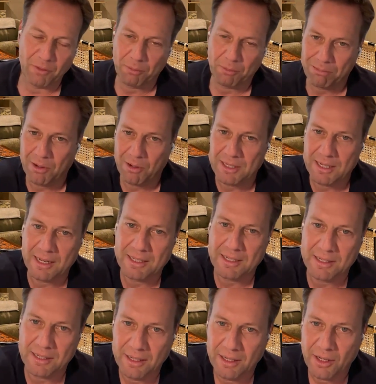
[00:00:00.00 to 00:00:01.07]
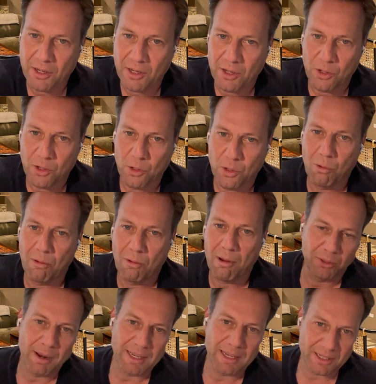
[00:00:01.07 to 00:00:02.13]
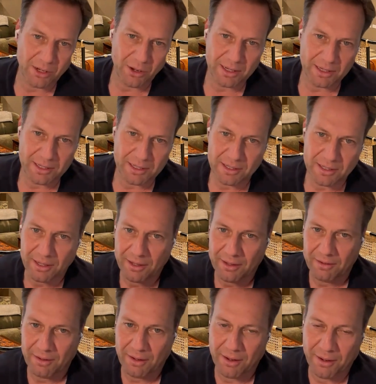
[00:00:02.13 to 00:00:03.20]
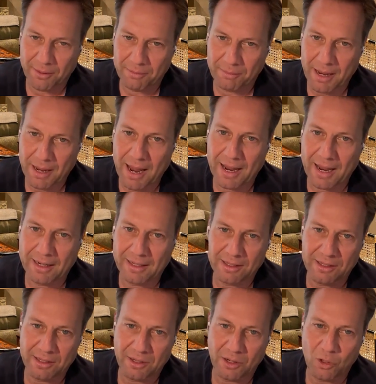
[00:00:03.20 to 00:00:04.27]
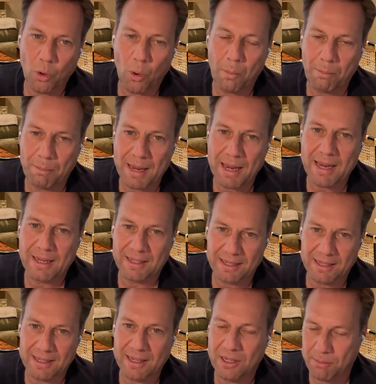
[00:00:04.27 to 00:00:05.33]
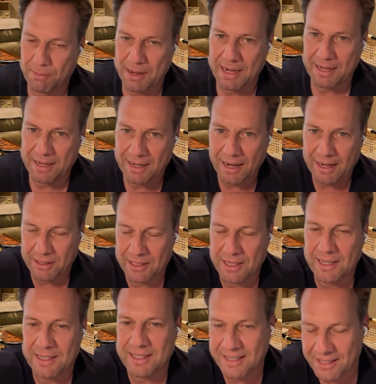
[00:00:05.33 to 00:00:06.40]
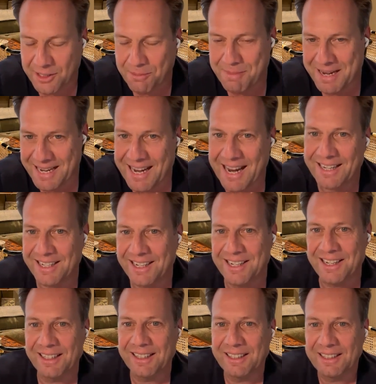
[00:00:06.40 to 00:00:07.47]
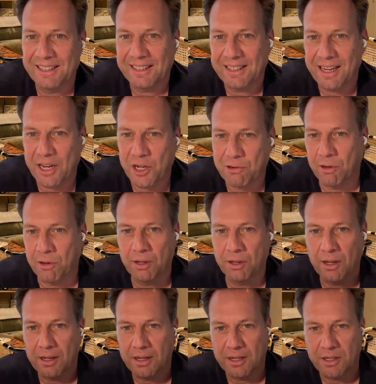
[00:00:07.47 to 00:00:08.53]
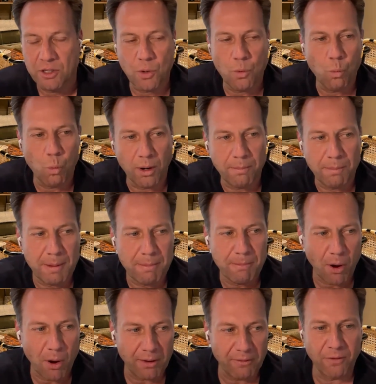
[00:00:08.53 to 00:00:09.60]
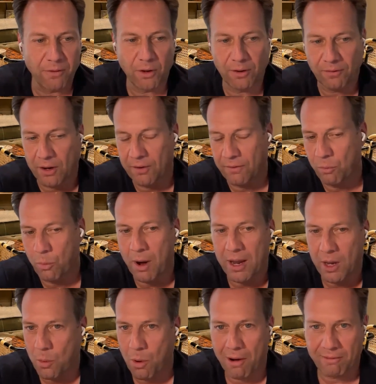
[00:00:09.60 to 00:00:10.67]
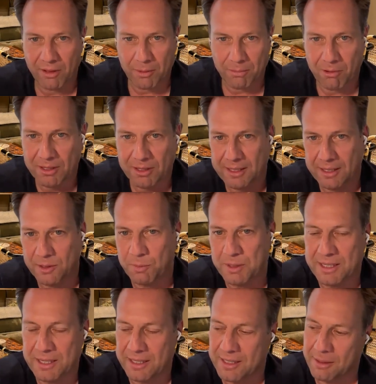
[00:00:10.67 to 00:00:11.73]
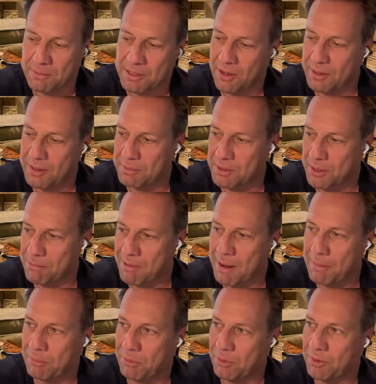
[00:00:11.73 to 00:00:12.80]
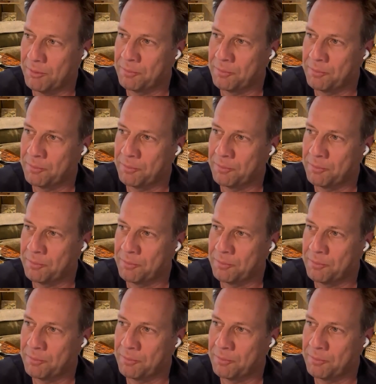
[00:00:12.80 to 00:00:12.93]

process, you're able to monetize and not be disintermediated later on. So you want to be mindful of kind of where you are in the process. We see some startups that are perhaps